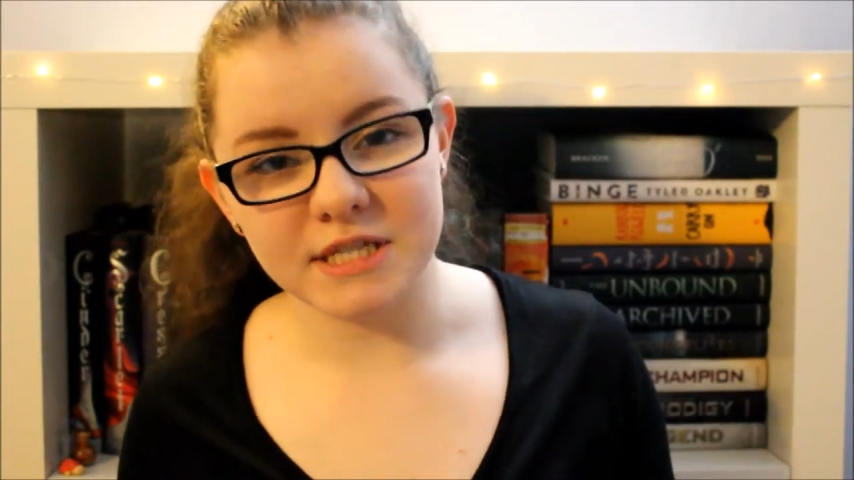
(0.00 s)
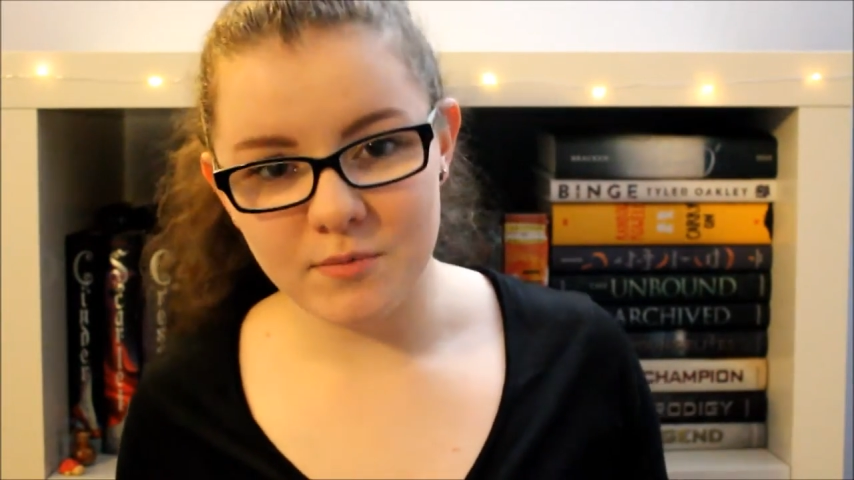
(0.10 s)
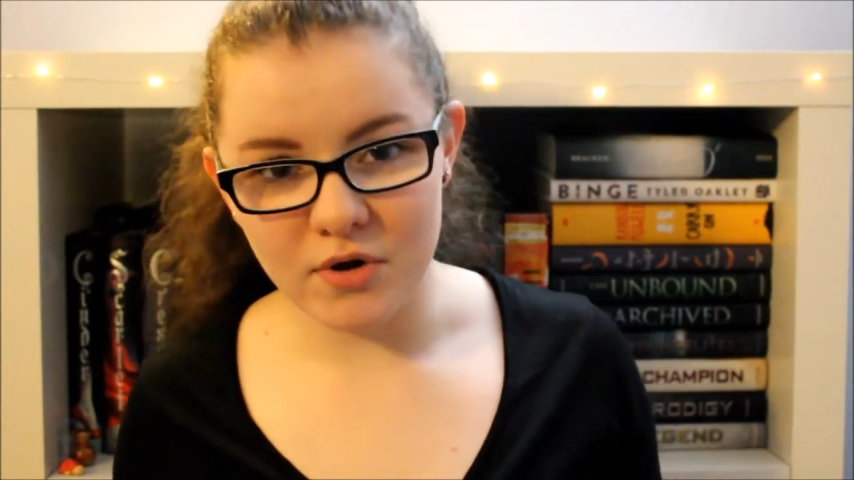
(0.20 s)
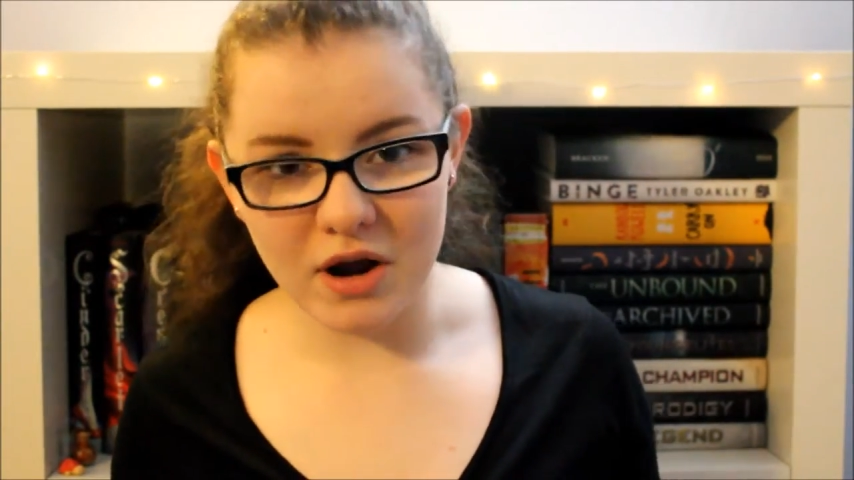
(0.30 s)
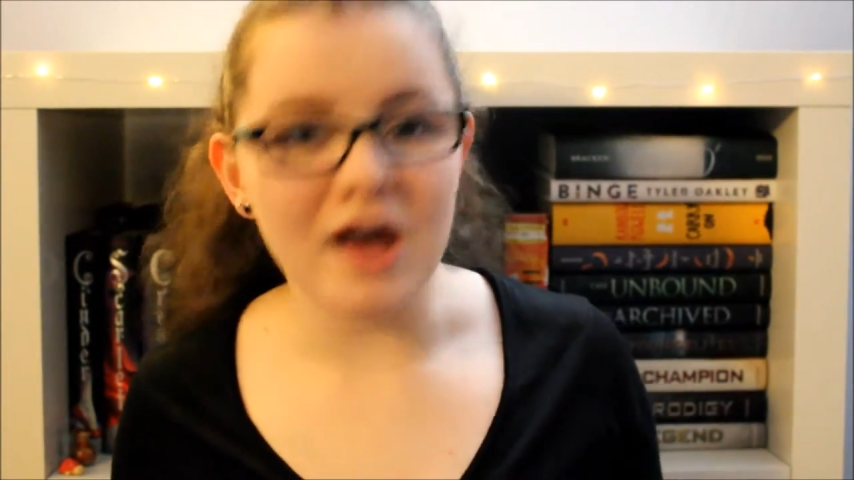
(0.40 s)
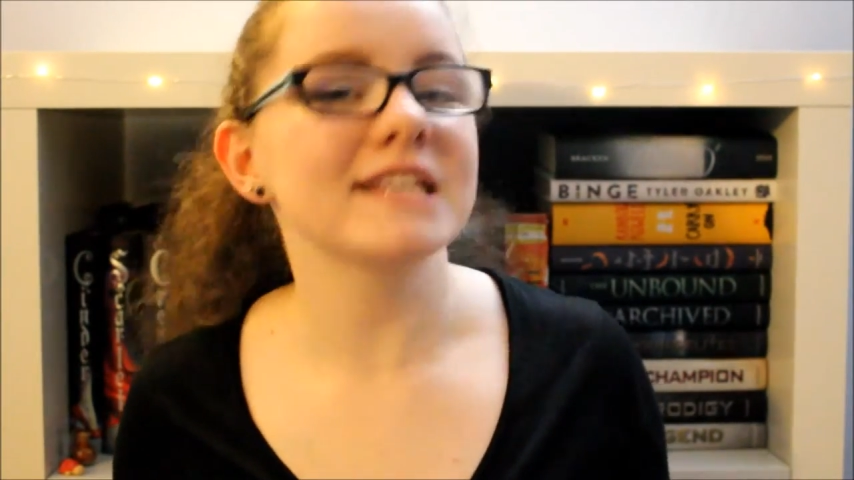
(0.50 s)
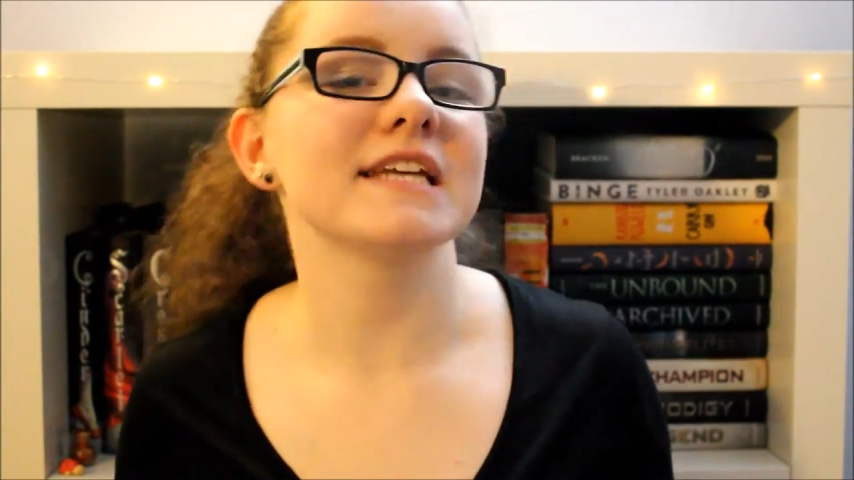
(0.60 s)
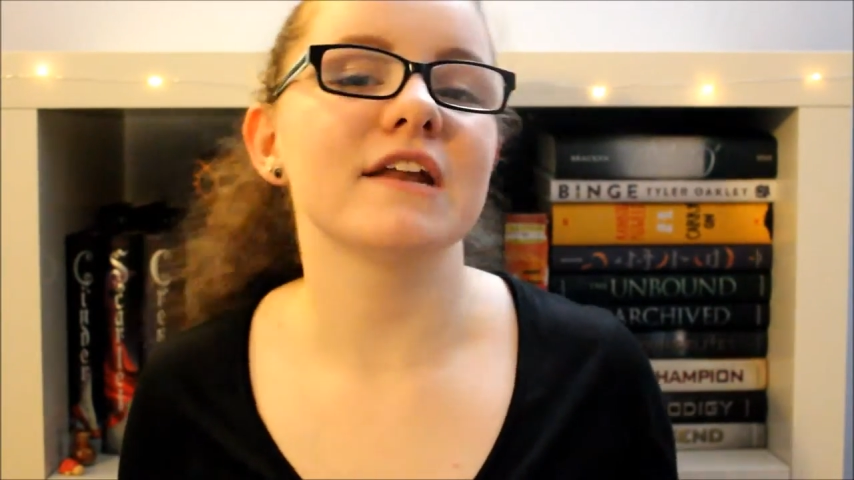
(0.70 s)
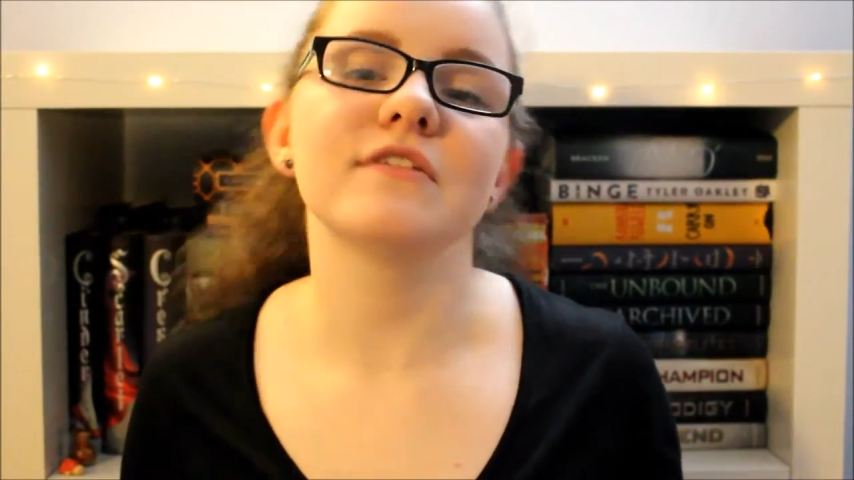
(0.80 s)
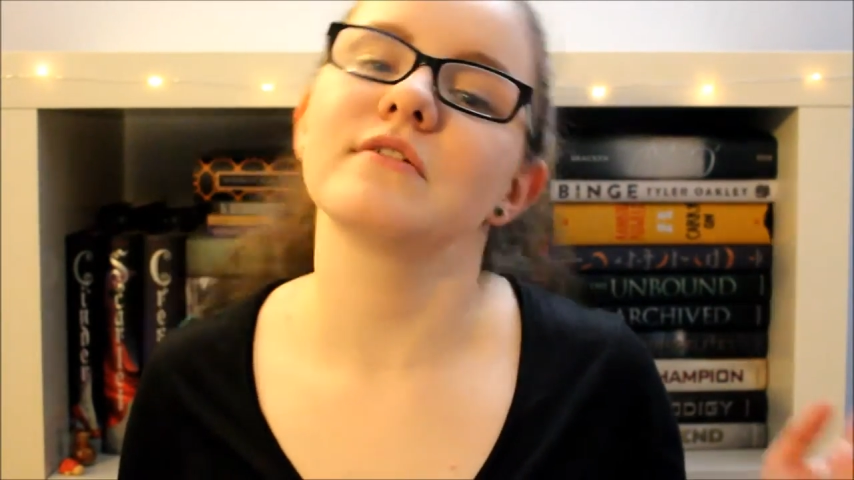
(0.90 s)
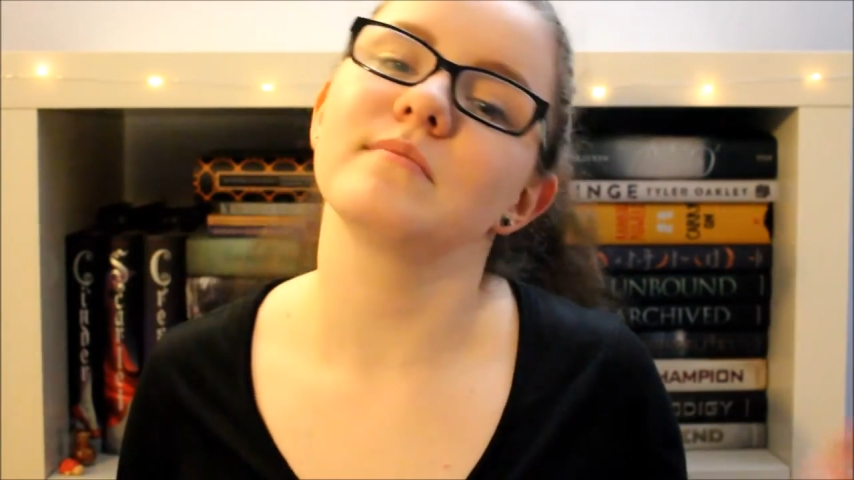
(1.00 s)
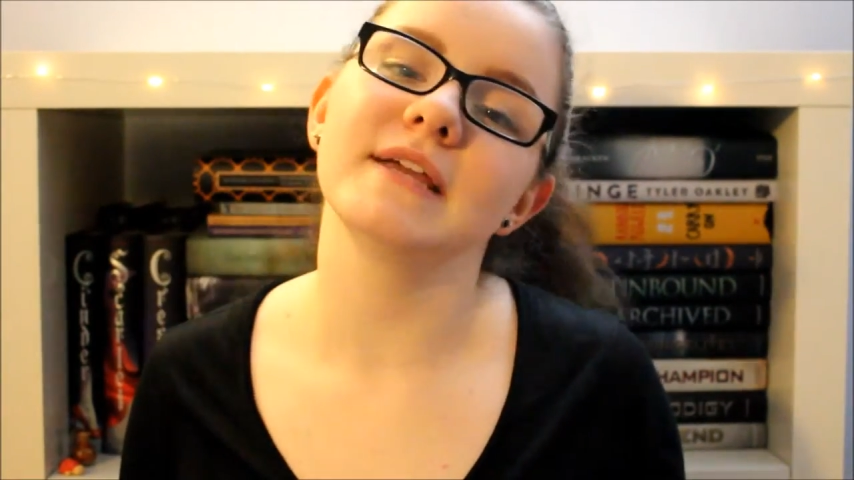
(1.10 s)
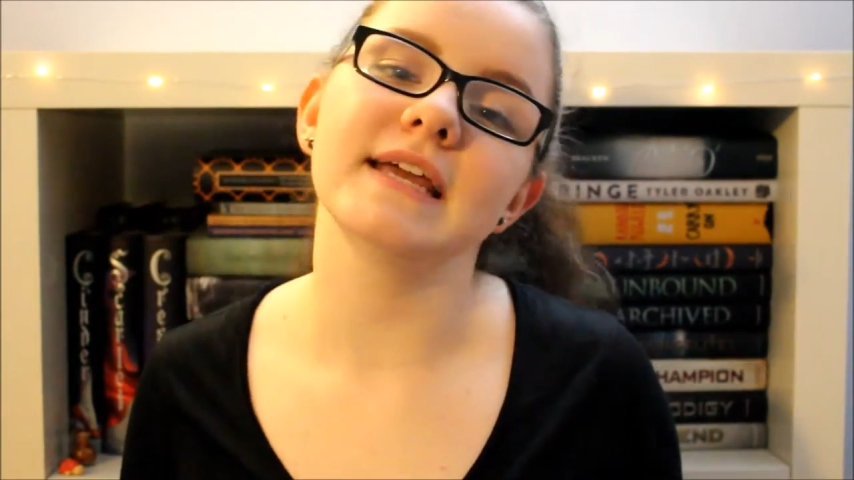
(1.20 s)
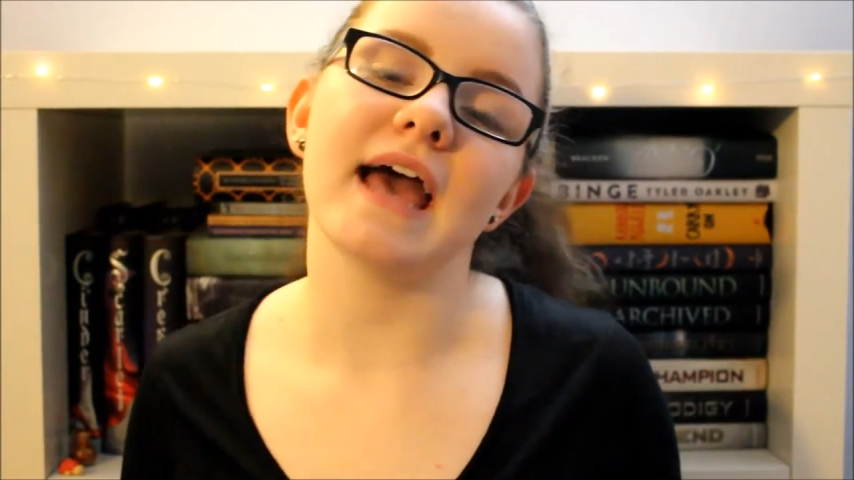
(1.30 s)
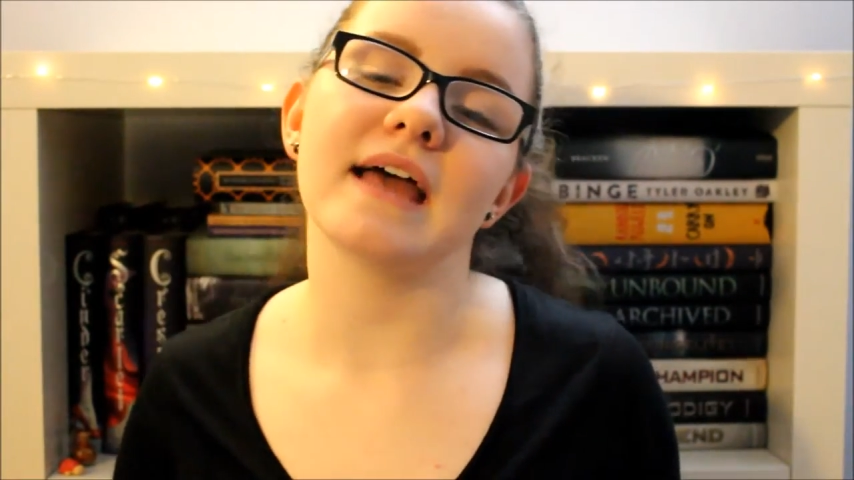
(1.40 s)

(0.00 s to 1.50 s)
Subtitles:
see more content from me,